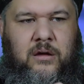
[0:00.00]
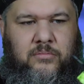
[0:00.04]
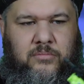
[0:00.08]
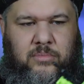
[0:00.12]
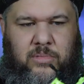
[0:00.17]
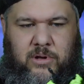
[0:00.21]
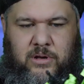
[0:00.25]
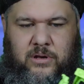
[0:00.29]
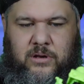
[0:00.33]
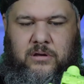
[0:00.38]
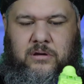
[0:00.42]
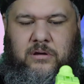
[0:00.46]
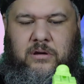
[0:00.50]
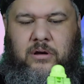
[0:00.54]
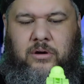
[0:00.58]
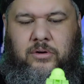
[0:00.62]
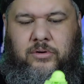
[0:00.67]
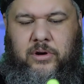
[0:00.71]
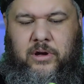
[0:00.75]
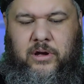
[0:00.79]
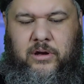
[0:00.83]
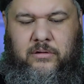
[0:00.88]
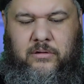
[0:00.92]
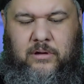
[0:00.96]
But,
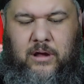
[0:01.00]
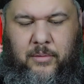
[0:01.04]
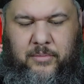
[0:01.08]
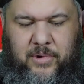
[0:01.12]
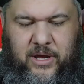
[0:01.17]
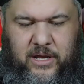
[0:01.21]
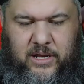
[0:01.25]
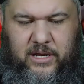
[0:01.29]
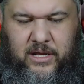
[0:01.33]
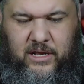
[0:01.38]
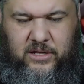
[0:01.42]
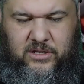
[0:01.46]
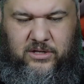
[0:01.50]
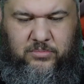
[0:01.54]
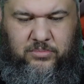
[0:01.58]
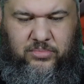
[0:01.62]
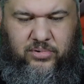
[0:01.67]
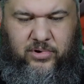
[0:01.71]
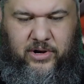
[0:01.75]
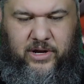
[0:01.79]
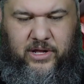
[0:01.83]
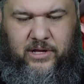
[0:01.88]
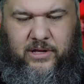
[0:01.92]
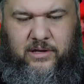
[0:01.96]
okay, I mean, that's a
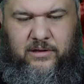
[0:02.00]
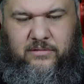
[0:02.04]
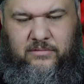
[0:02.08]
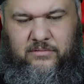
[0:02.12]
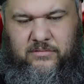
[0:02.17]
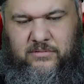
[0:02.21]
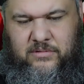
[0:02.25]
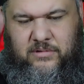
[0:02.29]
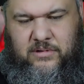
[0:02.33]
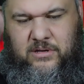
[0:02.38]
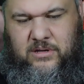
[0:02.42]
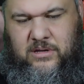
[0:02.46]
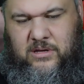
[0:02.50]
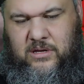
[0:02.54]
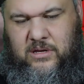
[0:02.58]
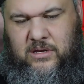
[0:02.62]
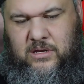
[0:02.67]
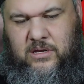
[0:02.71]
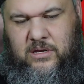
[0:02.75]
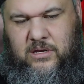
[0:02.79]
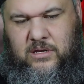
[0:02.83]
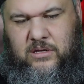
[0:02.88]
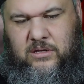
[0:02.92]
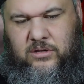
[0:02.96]
pretty
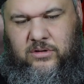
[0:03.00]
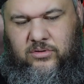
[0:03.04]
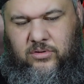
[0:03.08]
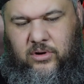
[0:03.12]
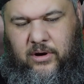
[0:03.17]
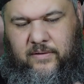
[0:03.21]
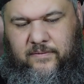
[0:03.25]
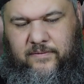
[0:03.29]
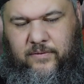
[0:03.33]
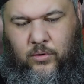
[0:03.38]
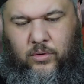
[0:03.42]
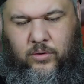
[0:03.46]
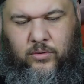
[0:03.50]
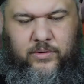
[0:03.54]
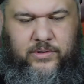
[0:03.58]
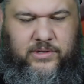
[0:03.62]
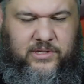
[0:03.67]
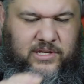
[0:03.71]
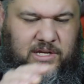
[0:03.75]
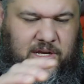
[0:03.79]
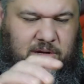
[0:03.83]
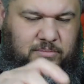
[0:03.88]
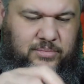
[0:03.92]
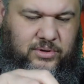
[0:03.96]
straightforward,
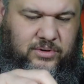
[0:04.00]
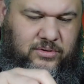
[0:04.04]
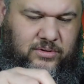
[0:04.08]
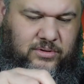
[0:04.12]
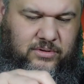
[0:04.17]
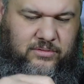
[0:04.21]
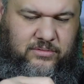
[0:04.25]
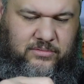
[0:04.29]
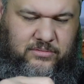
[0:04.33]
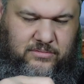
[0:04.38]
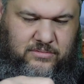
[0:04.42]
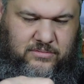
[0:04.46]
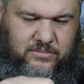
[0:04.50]
simple.